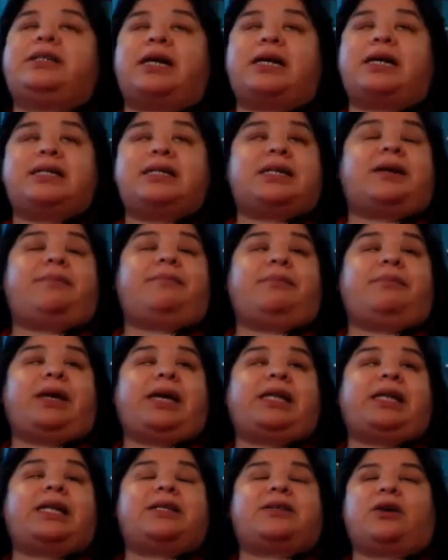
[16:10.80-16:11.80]
doesn't
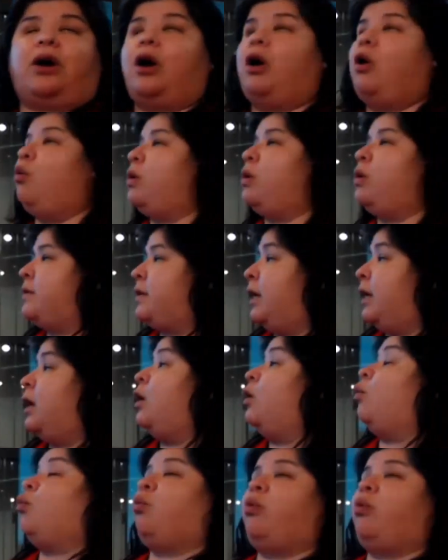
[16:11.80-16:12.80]
mean it's always
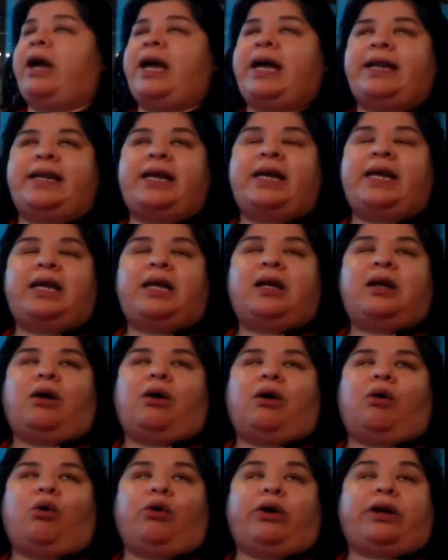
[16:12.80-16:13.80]
read
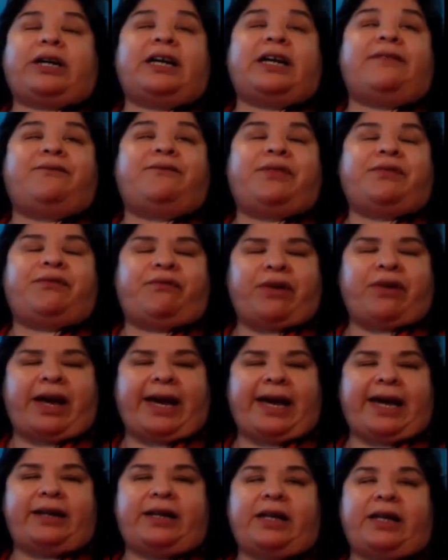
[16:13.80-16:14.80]
or
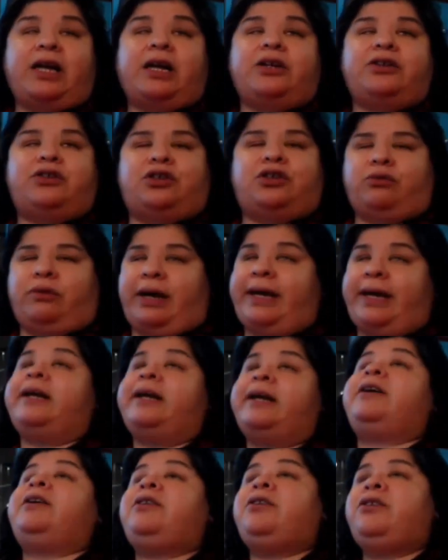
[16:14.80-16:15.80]
conveyed to a
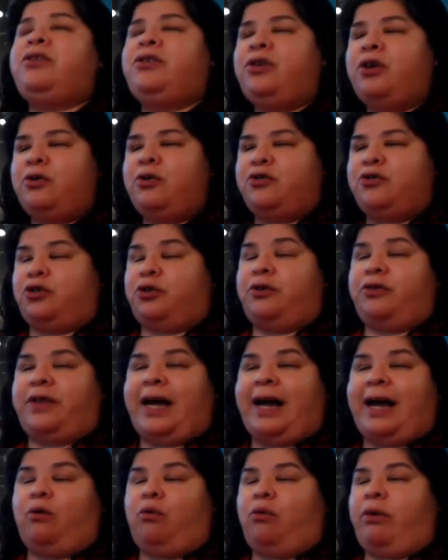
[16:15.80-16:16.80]
user
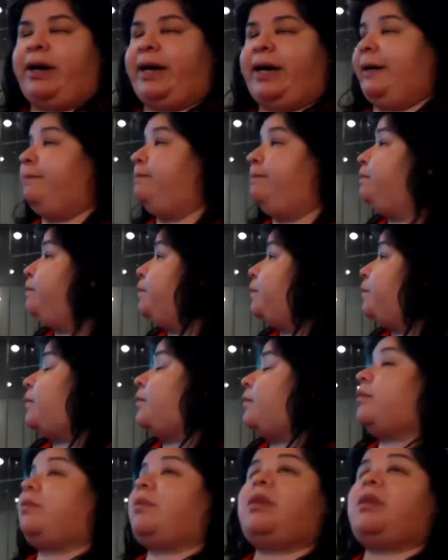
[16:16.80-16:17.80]
that way.
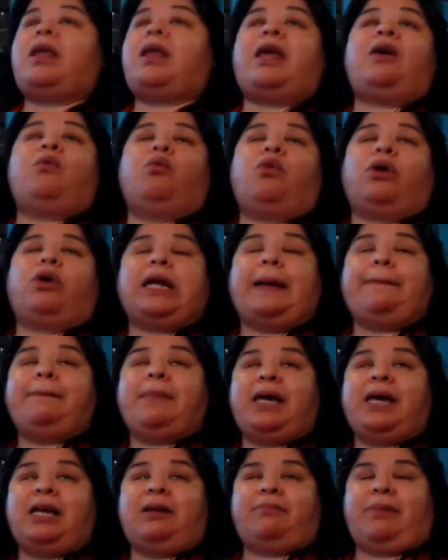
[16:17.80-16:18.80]
And what I
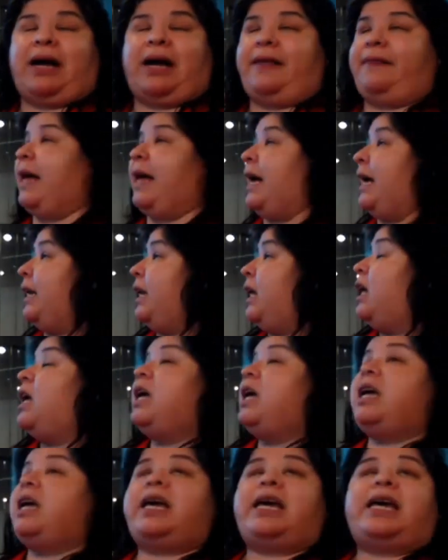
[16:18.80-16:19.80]
mean by that
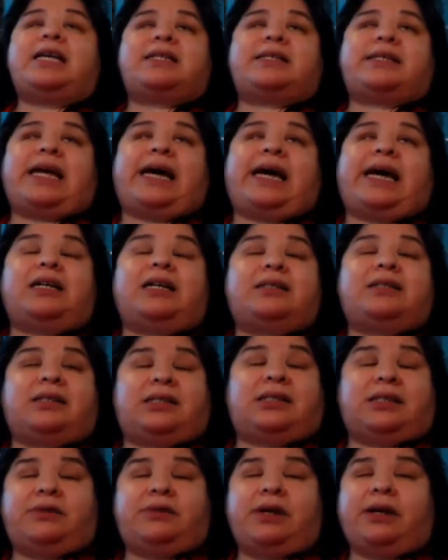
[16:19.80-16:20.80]
is that
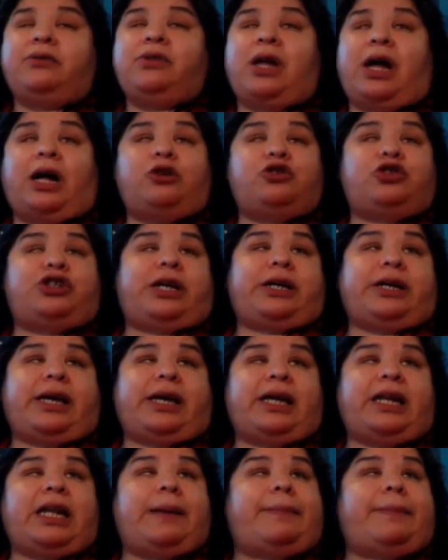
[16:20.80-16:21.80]
assistive technology,
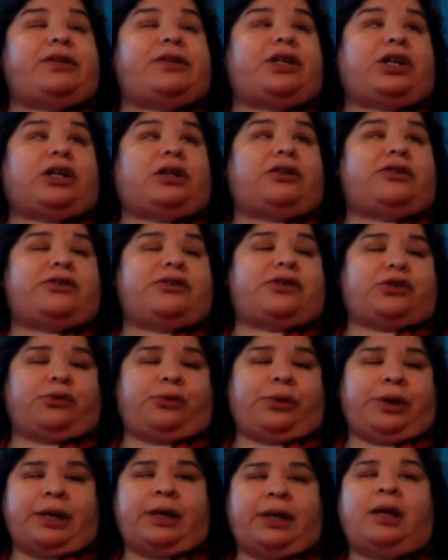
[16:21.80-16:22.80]
again, in particular
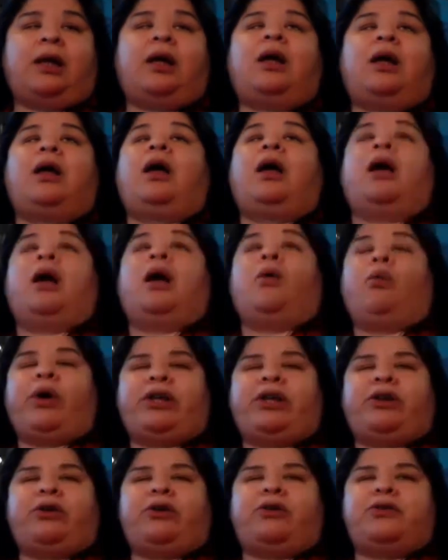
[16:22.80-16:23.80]
screen
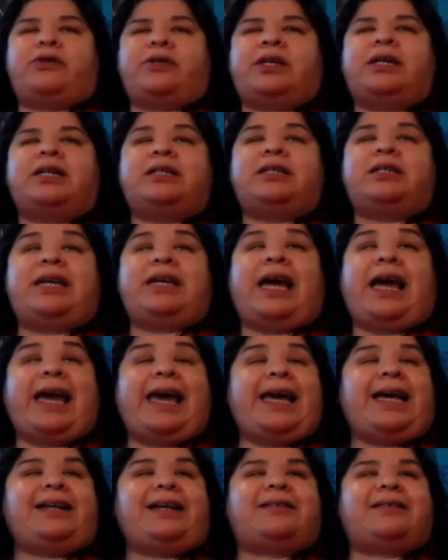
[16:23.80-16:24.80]
readers,
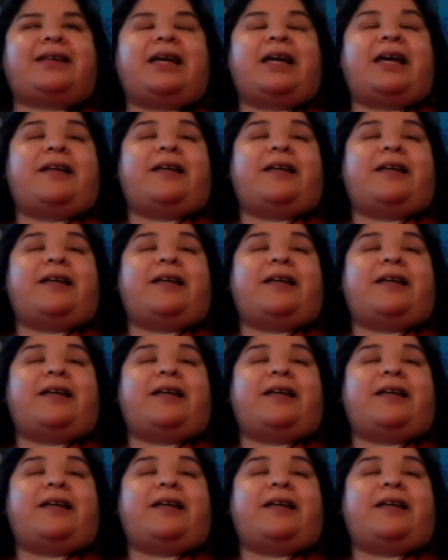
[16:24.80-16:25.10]
takes